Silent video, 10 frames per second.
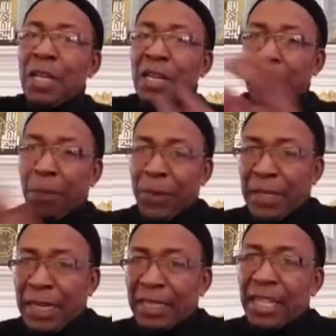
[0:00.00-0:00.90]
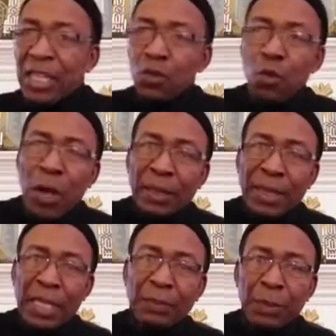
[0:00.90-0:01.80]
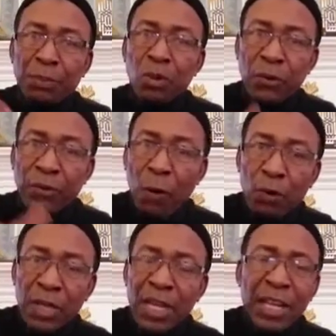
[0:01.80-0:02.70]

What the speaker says: replicate the new one that has been brought forth.